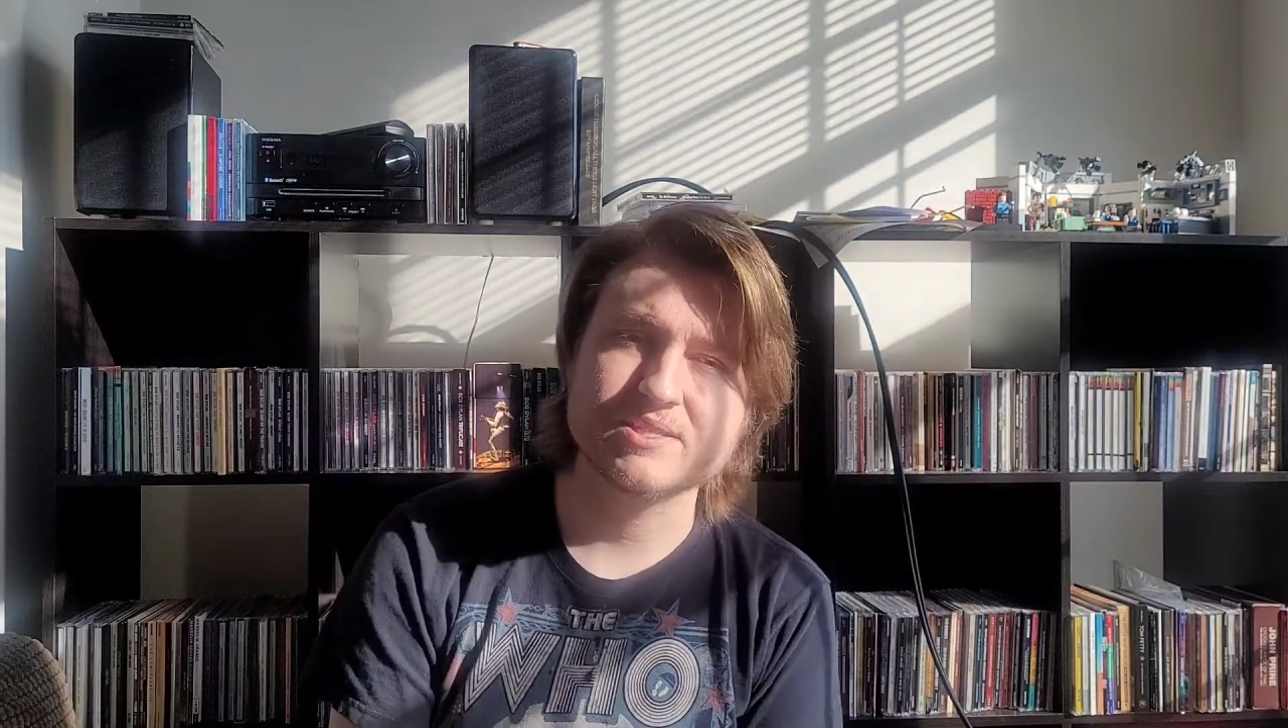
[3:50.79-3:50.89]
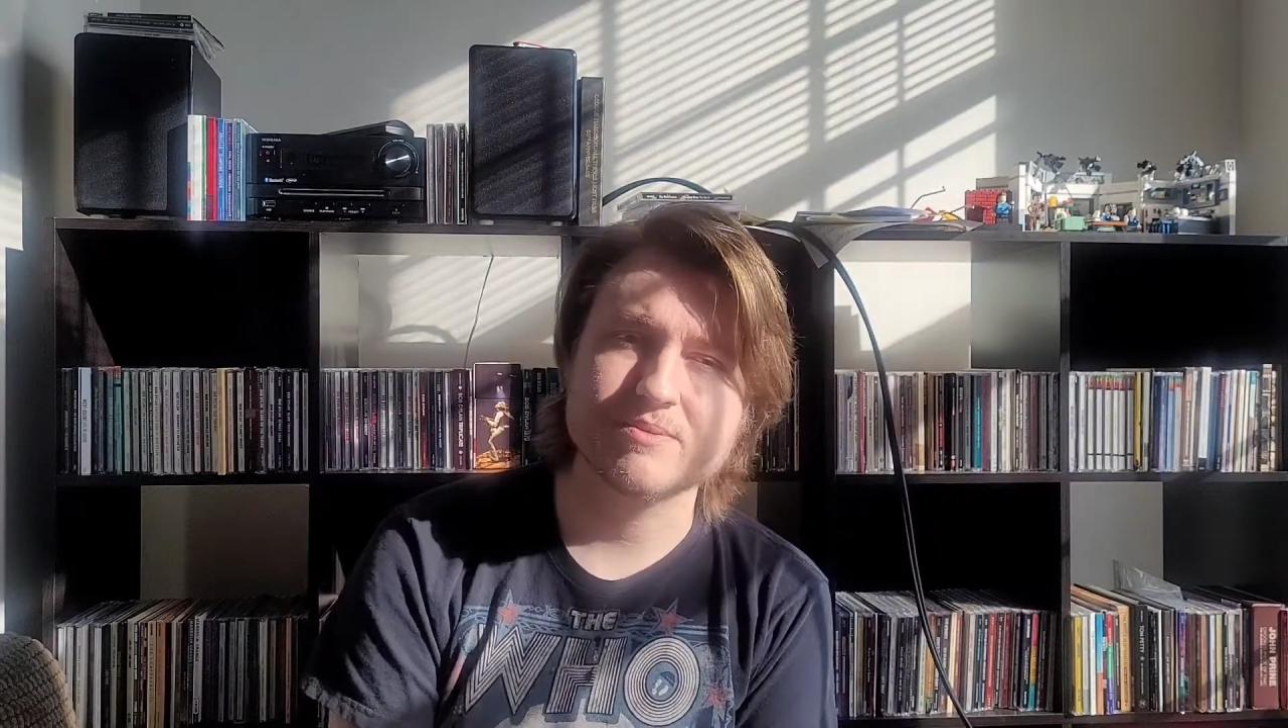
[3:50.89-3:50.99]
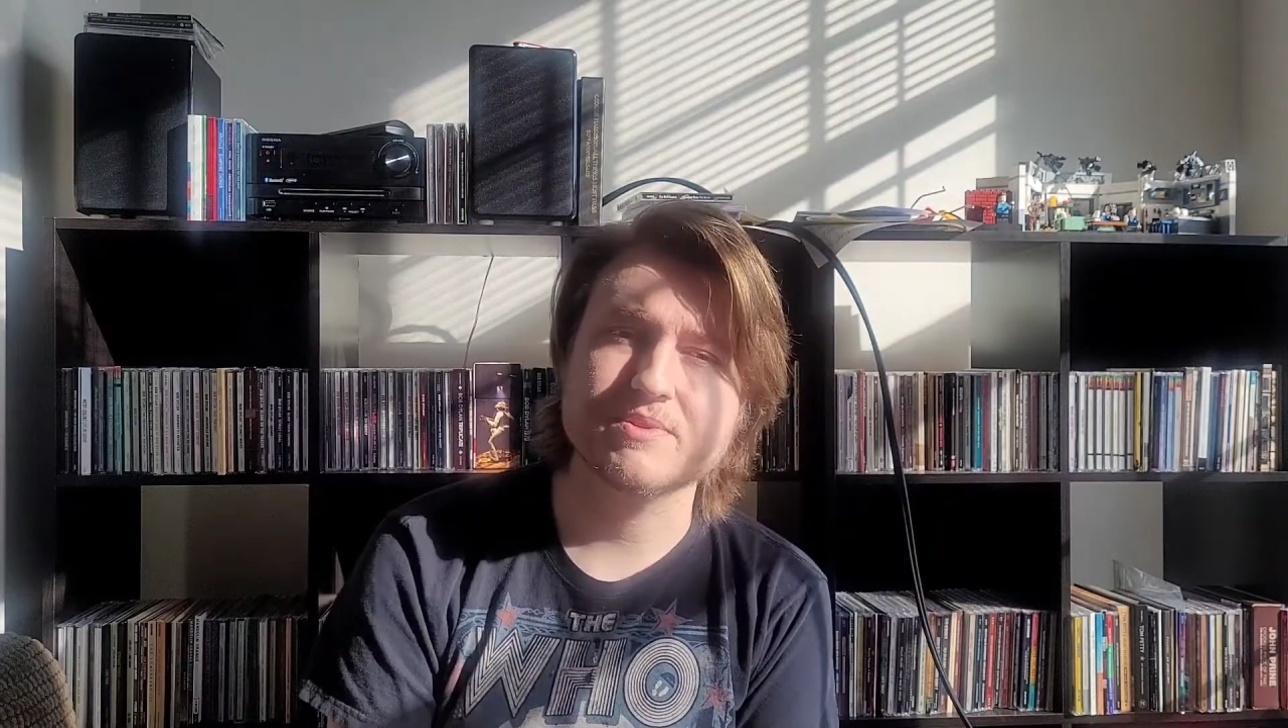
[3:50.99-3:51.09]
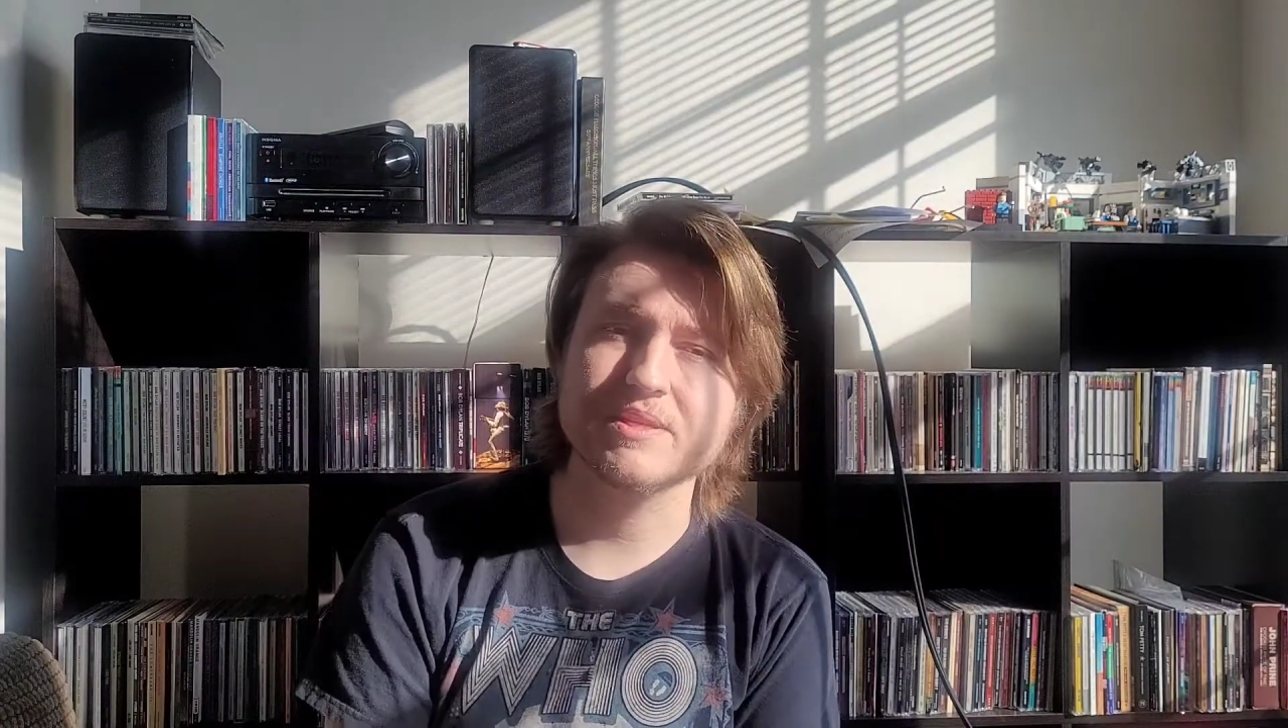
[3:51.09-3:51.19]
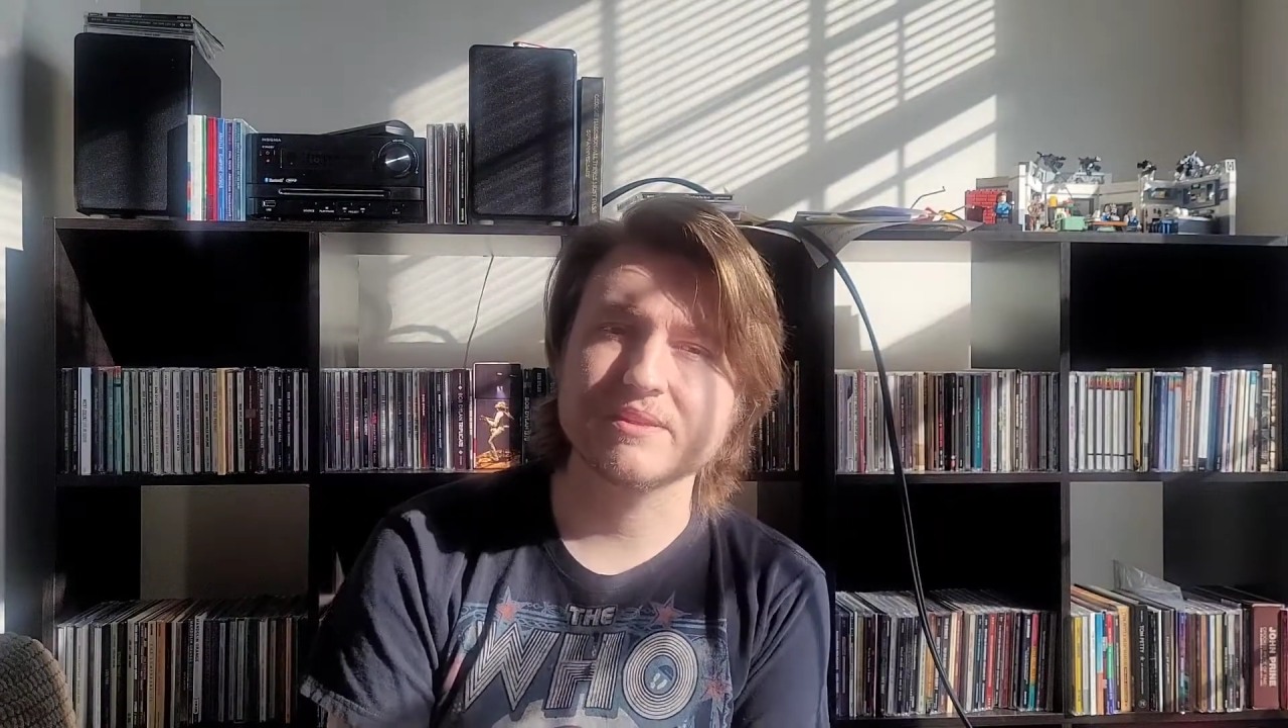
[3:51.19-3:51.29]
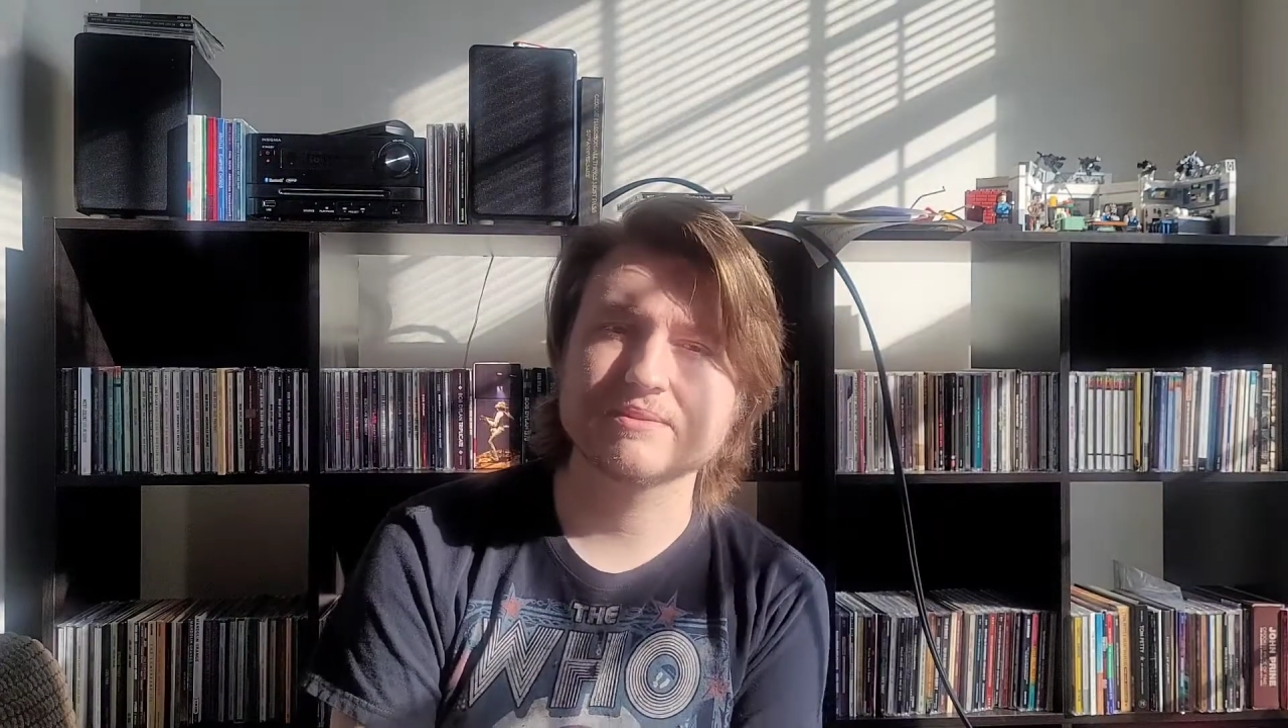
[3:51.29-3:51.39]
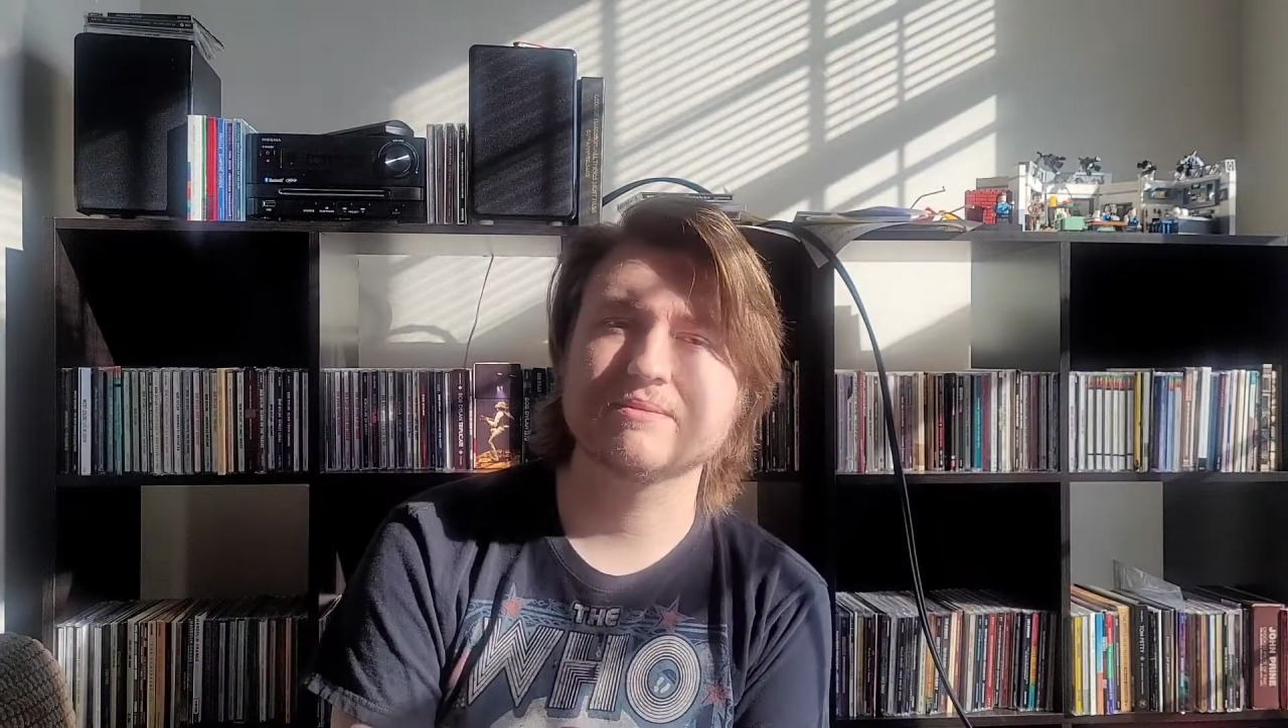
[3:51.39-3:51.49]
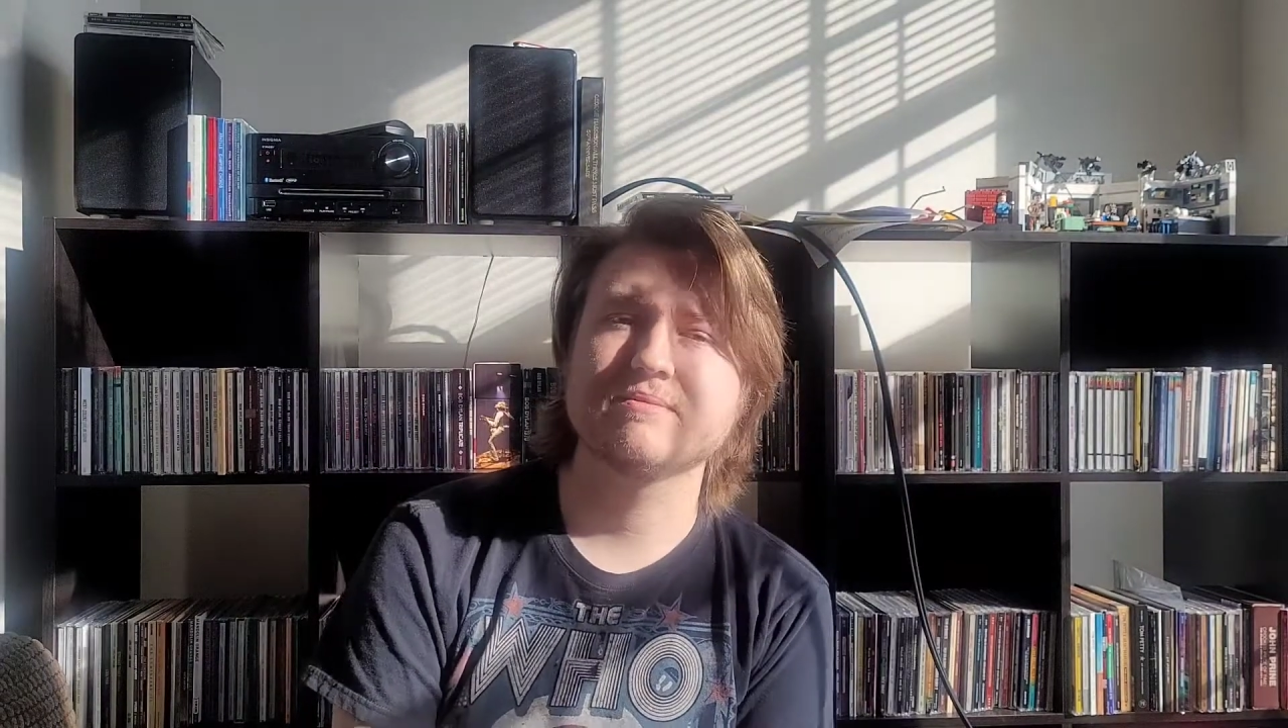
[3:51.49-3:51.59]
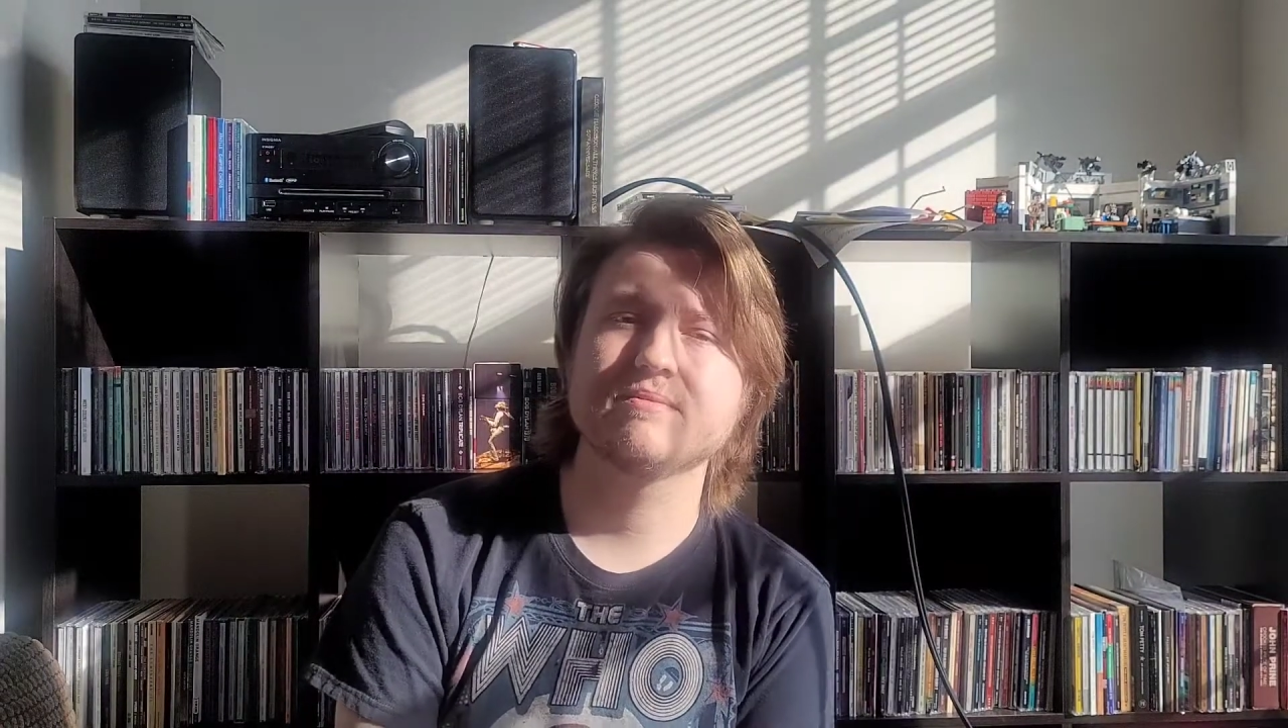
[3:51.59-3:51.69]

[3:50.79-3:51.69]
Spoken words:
something